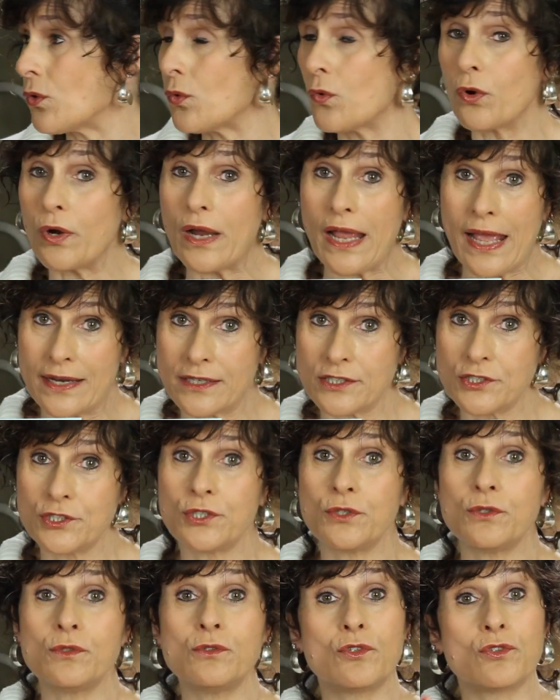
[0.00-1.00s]
or
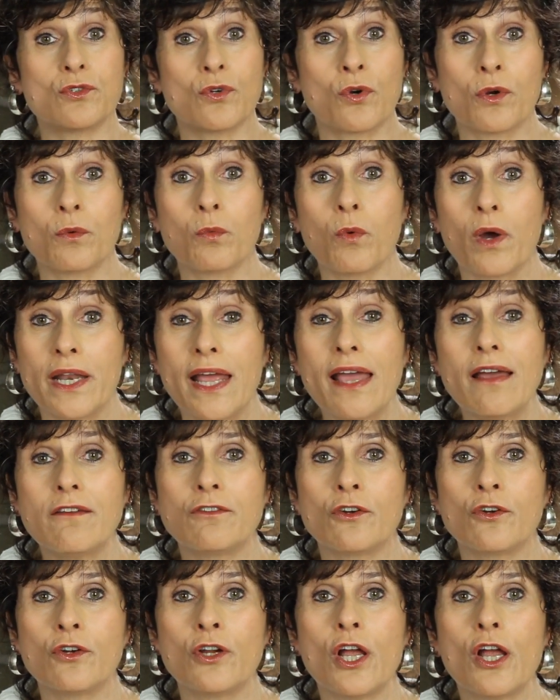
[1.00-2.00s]
attitudes or
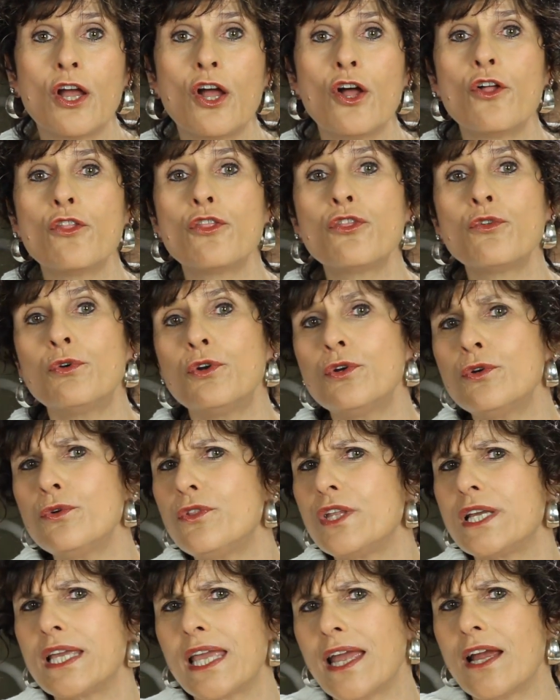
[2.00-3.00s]
whatever through
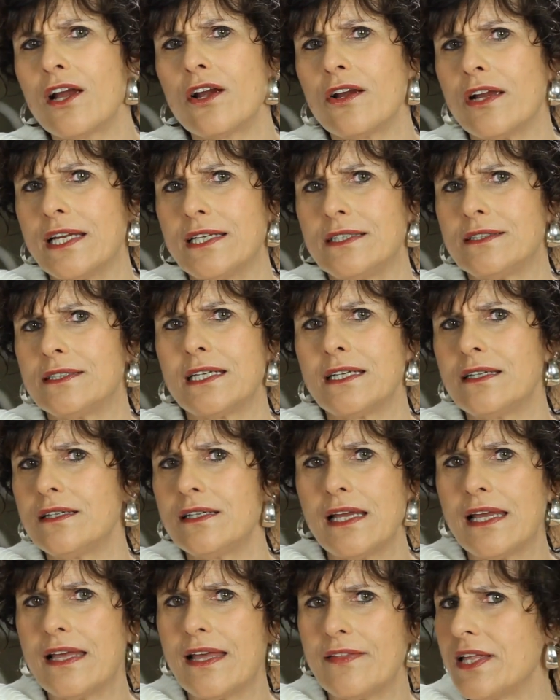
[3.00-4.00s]
the carrot
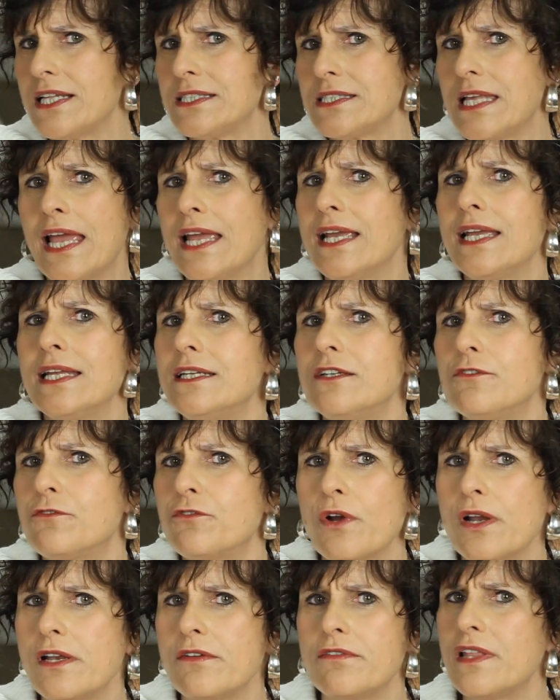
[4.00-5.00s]
that's hanging in
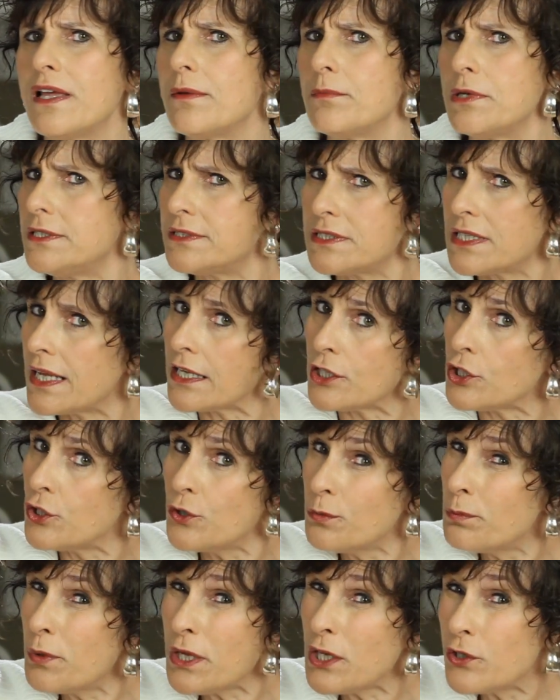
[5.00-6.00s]
front of them and say,
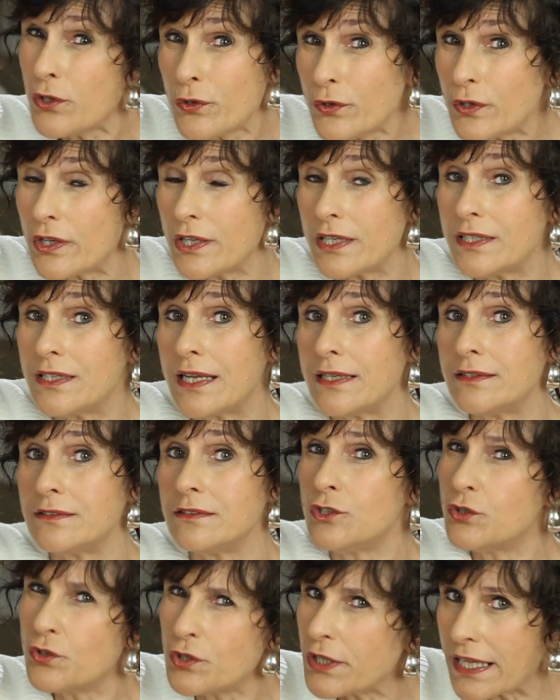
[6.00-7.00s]
you be good and
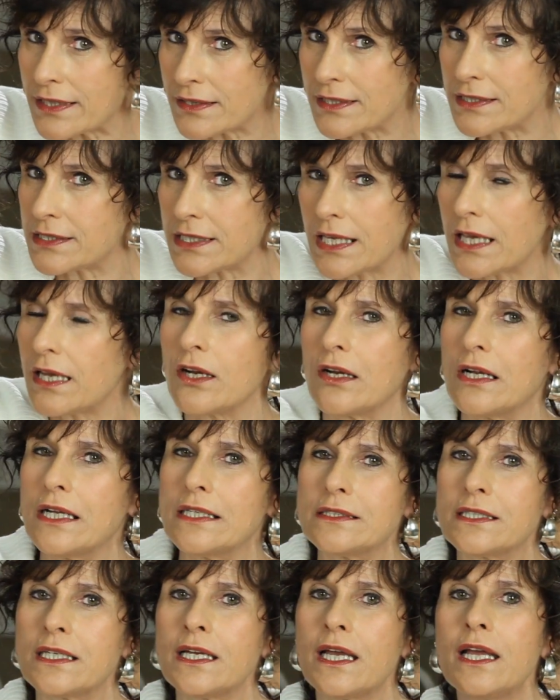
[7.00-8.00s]
you'll get this
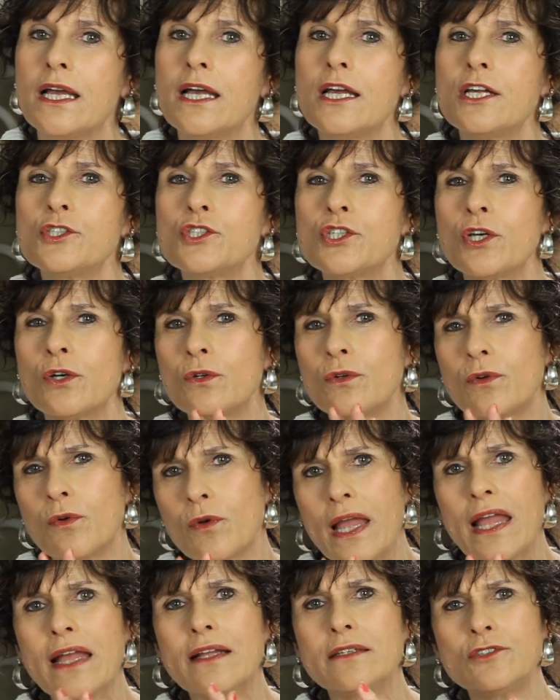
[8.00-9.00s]
carrot. So
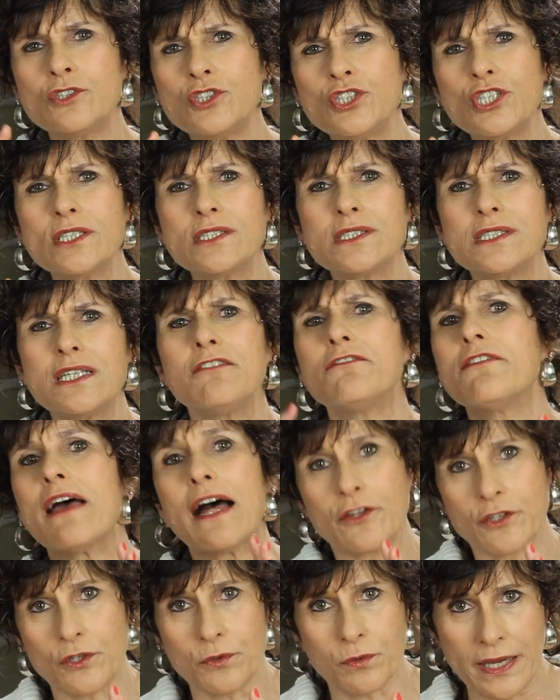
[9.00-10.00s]
just
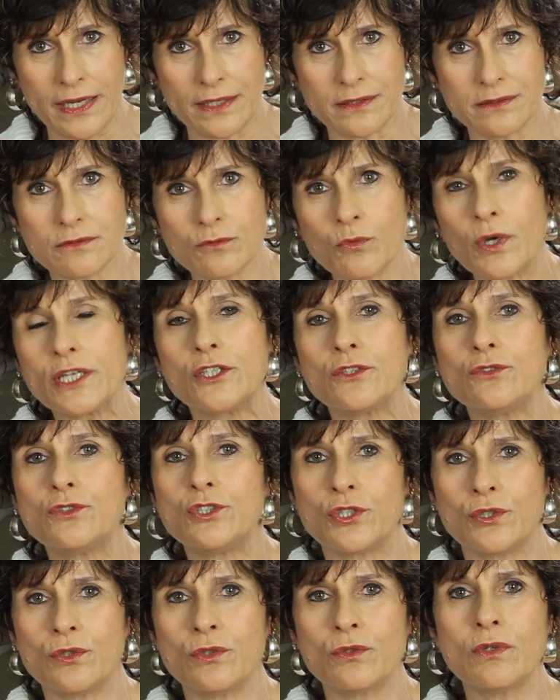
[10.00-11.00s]
evaluate what you
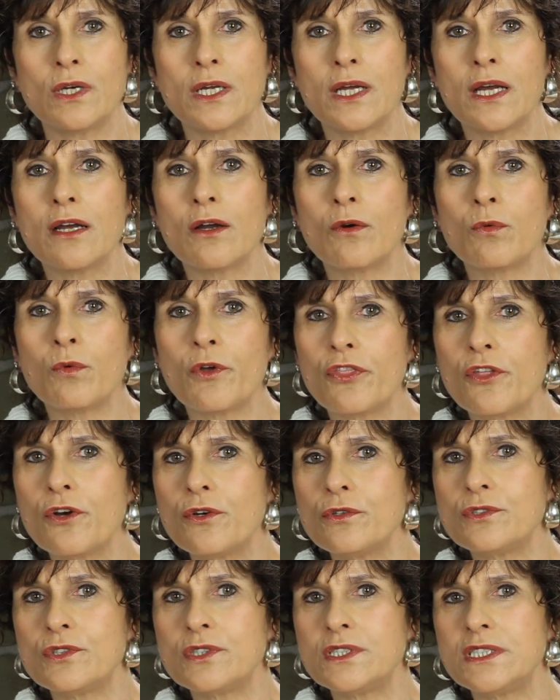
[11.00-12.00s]
do with
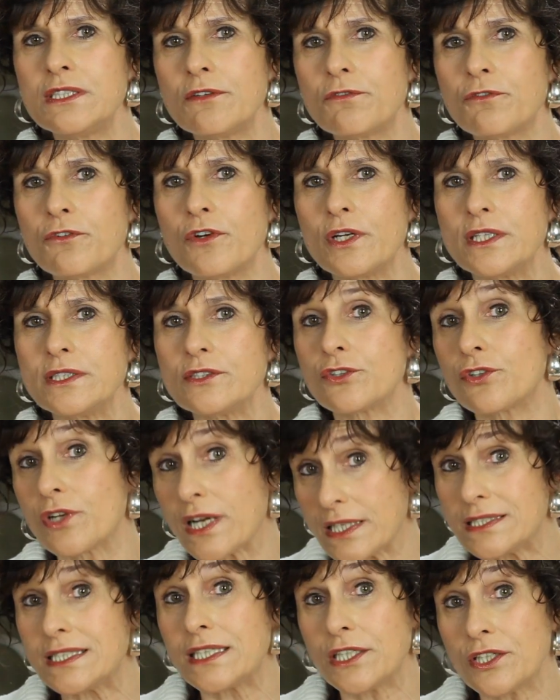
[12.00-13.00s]
those different
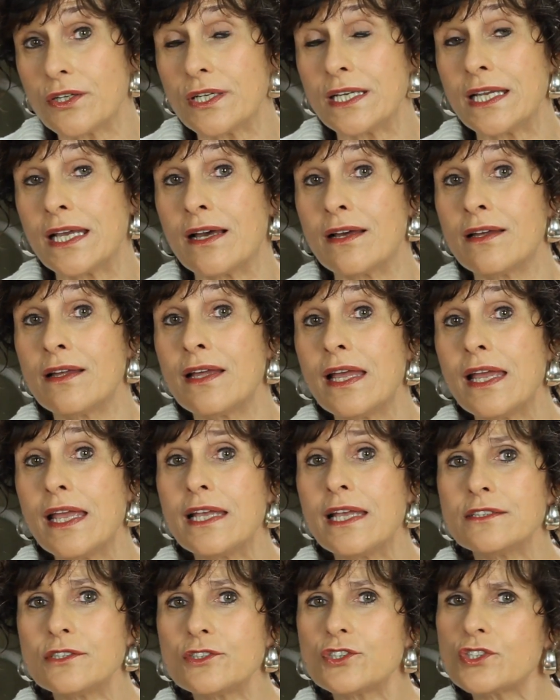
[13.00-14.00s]
criteria
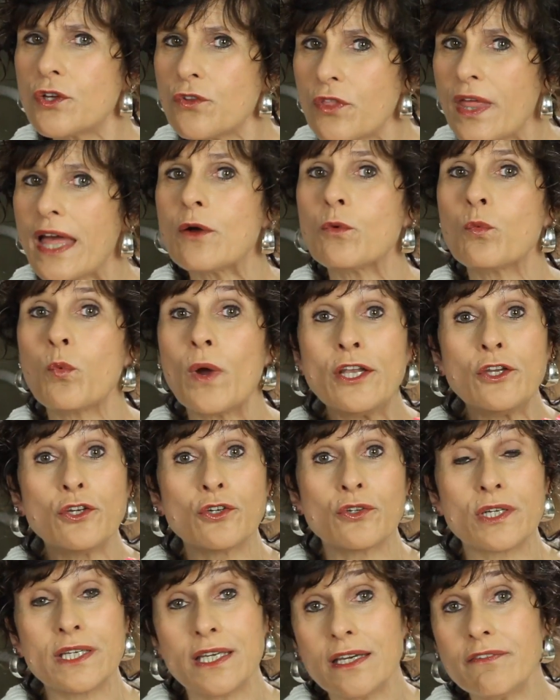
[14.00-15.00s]
so that when
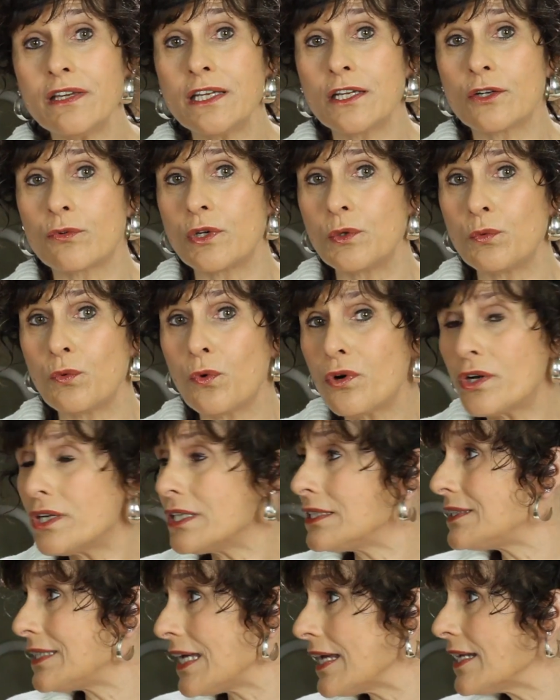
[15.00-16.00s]
you're giving a reward,
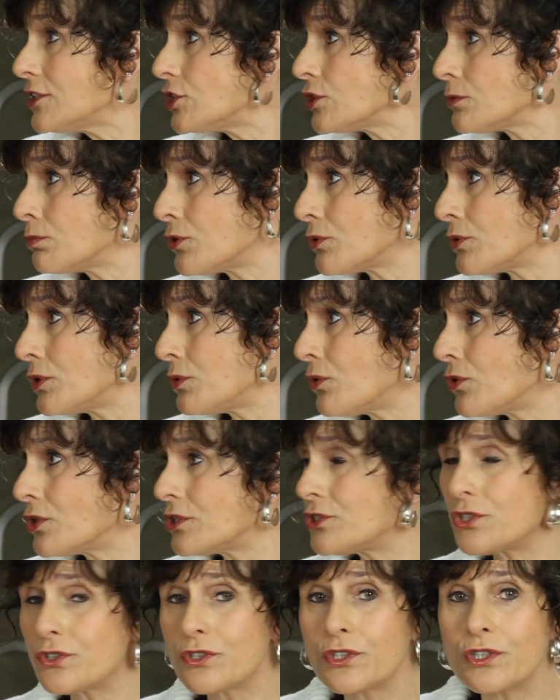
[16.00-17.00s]
and tangible
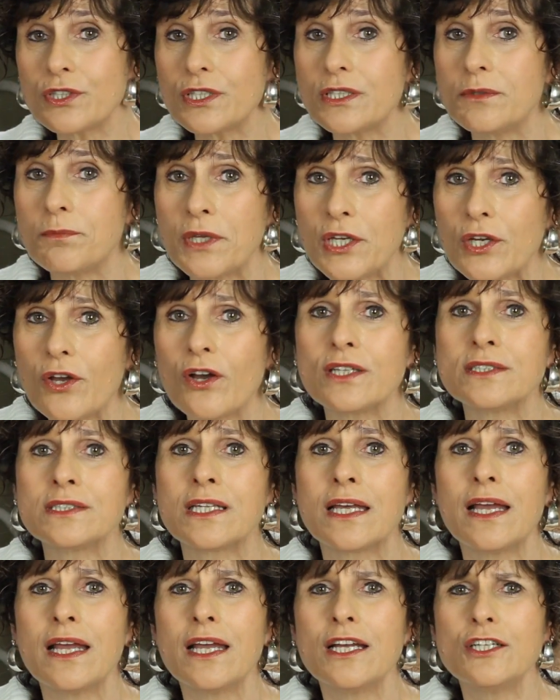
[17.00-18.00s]
rewards are good because
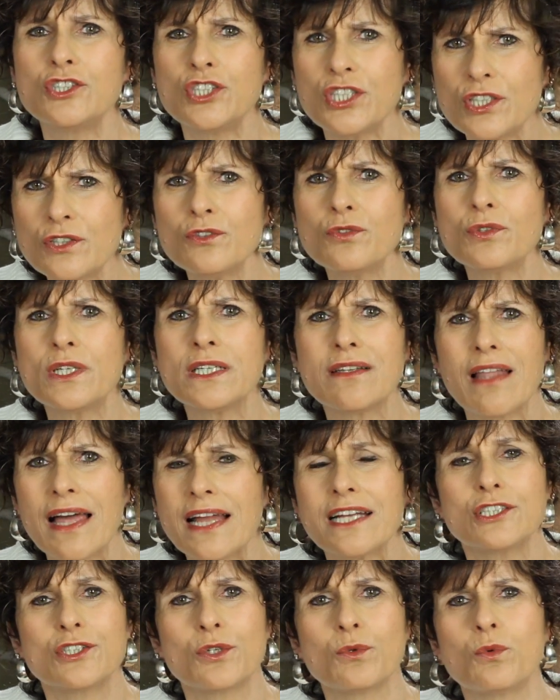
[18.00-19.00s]
children
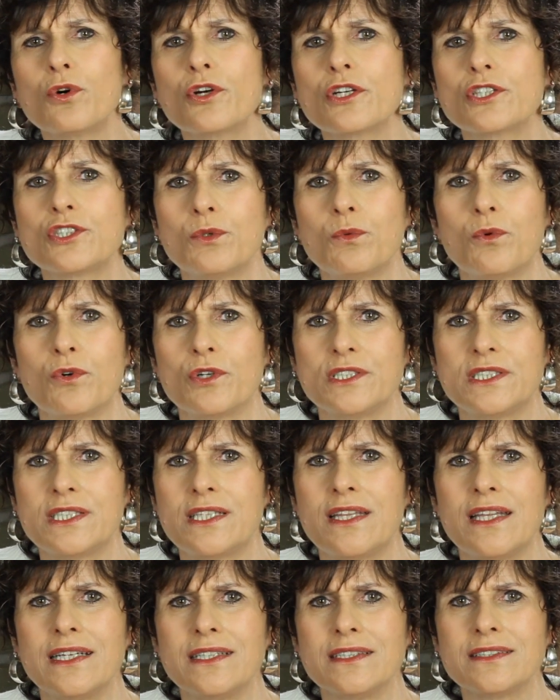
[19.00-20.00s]
like to work towards
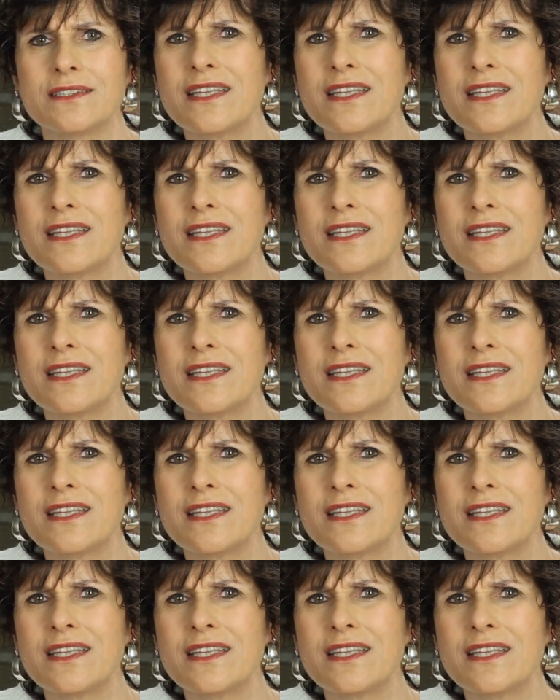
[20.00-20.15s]
things.